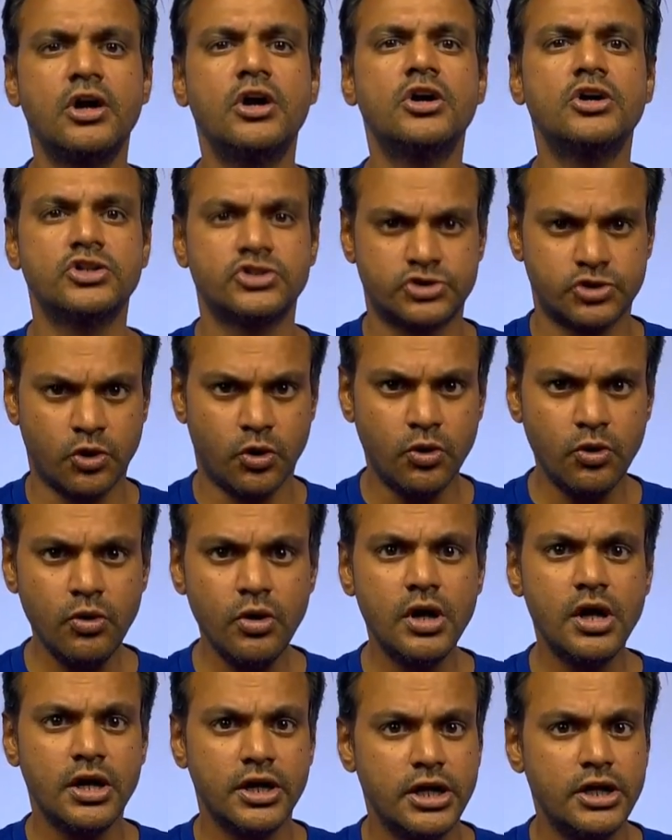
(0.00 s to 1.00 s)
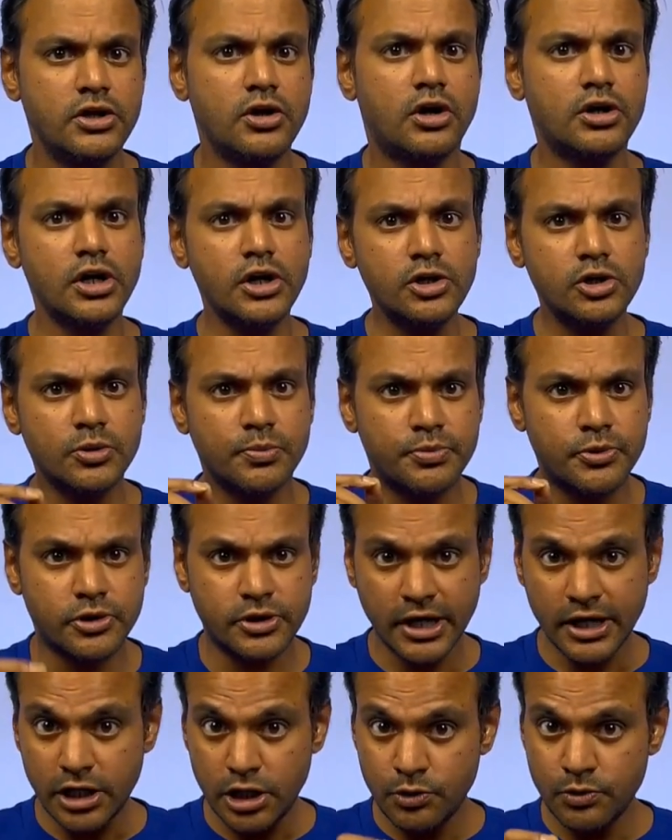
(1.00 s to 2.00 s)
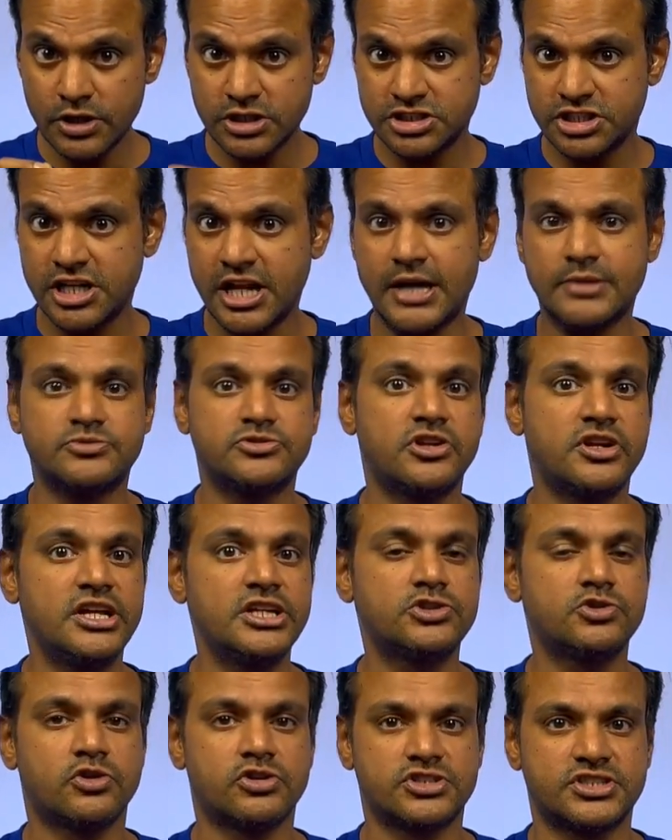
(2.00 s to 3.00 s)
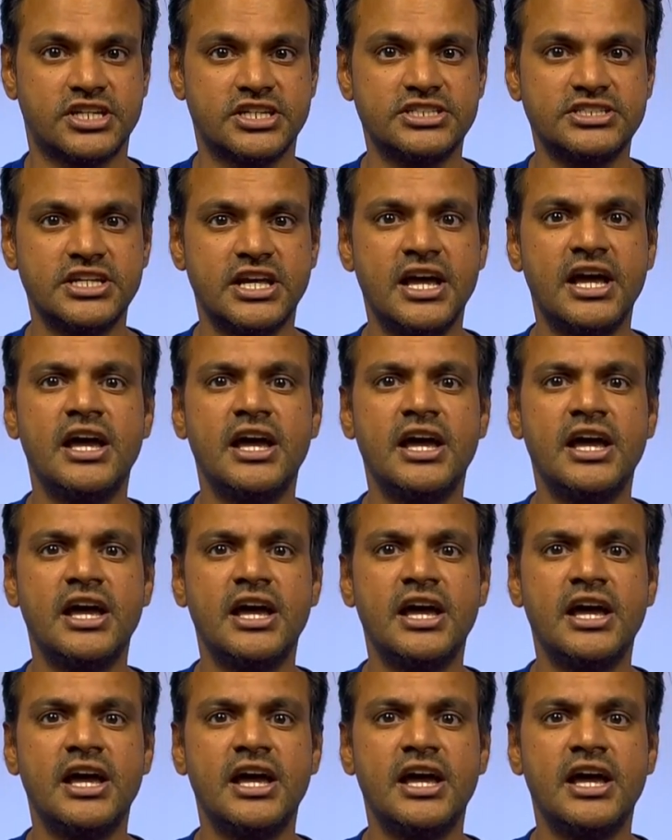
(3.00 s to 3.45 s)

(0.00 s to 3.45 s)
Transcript: So, in order to protect your Synapse resources,